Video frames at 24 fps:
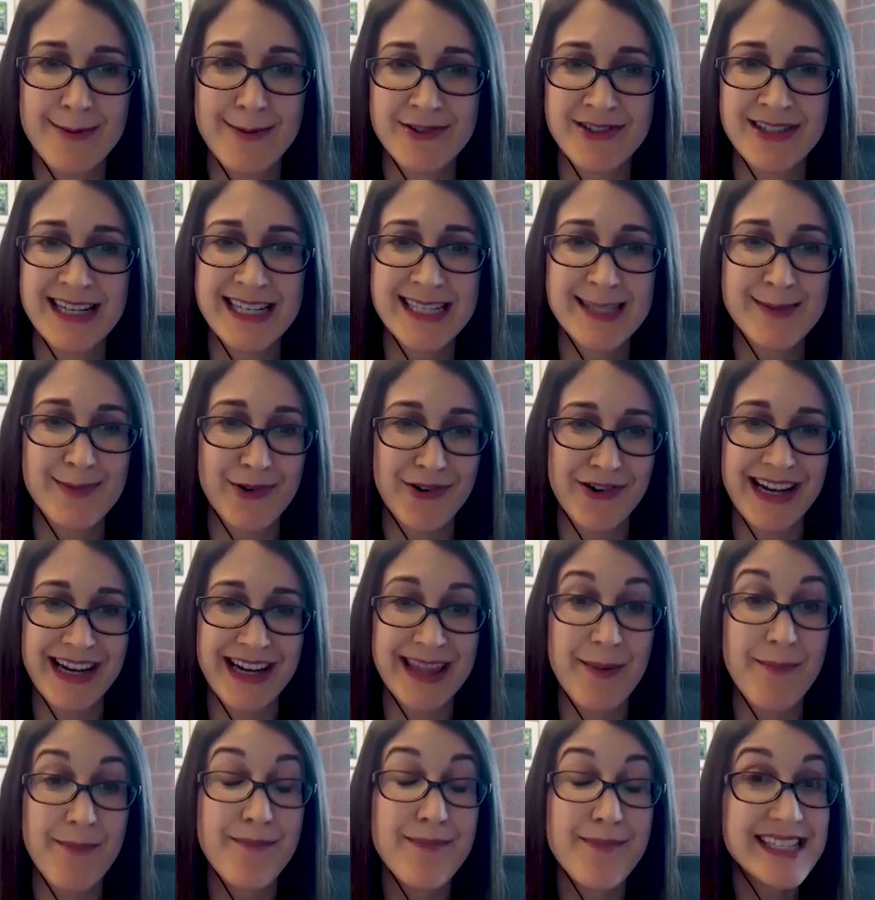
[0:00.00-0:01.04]
chapters
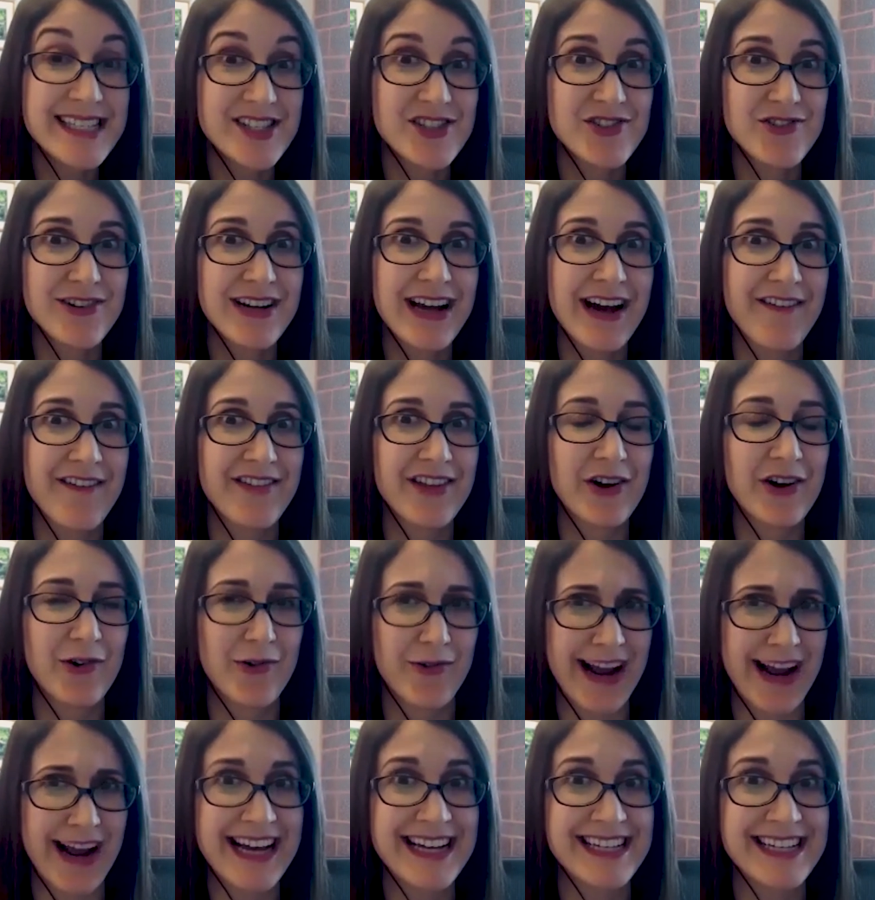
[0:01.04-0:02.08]
exploring the mystery of the
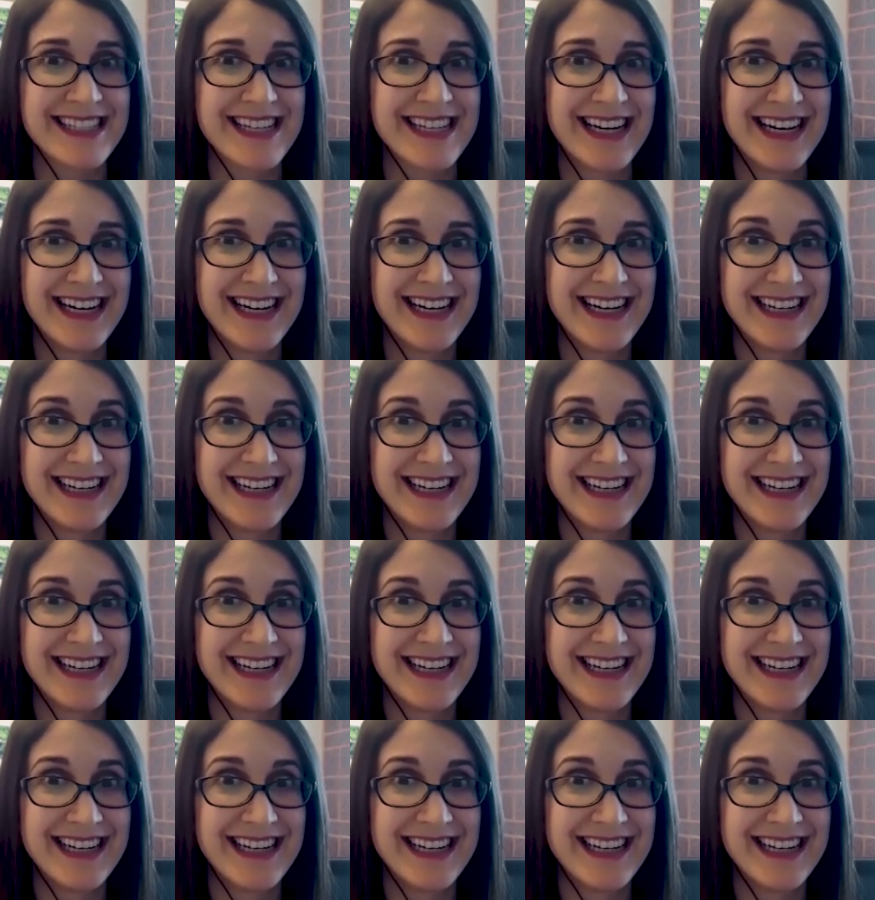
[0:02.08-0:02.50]
great